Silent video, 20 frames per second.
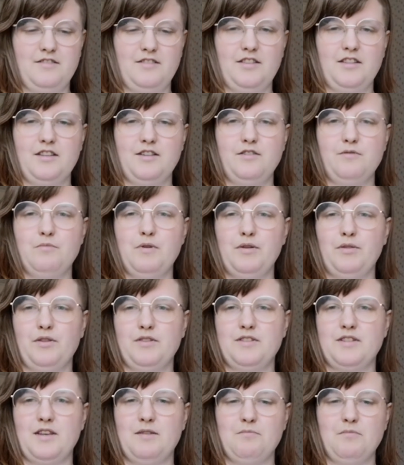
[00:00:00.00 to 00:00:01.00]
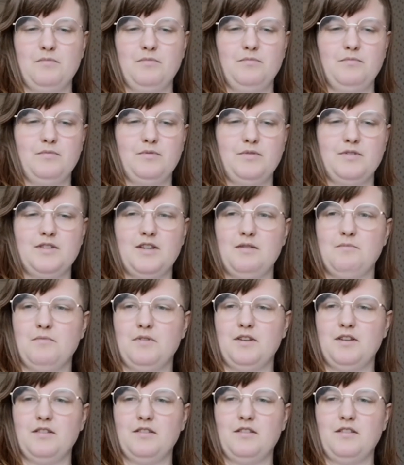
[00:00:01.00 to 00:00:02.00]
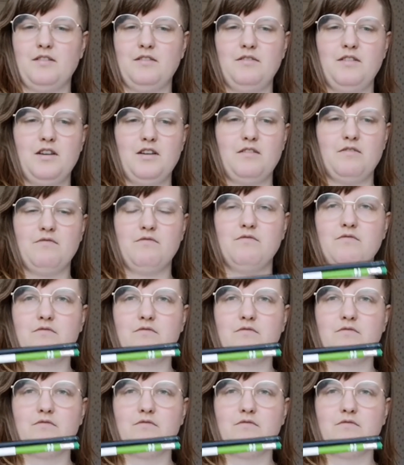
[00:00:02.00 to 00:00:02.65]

And they're about the same length, yeah.